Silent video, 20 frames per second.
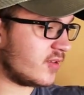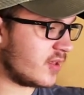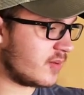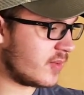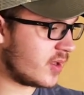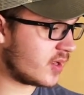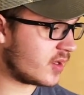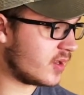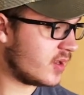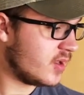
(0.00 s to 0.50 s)
They
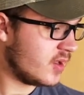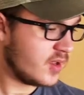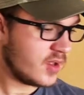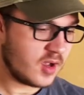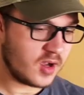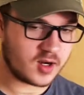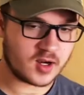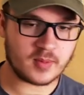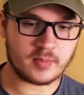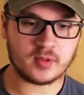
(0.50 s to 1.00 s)
make
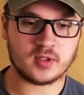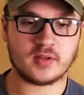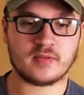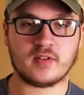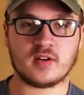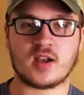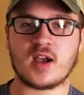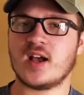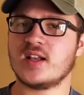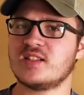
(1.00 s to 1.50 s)
a couple
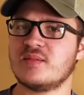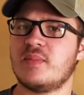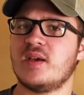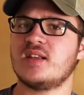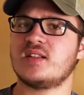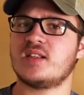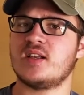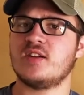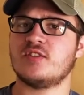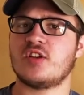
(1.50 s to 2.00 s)
different kinds of
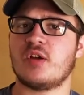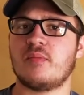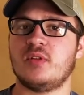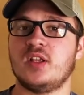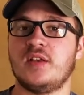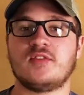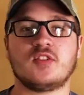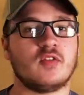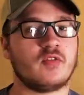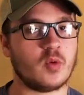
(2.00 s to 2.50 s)
base layers, I
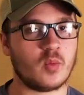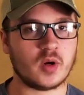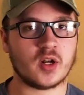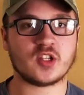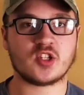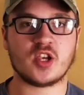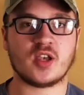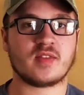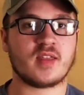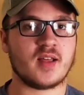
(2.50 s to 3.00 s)
believe. So if you want
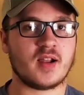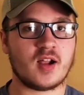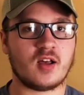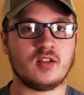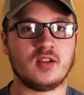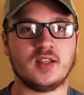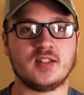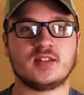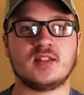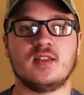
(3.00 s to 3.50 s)
to check that
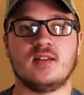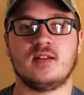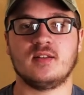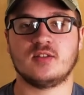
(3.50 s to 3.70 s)
out, links in the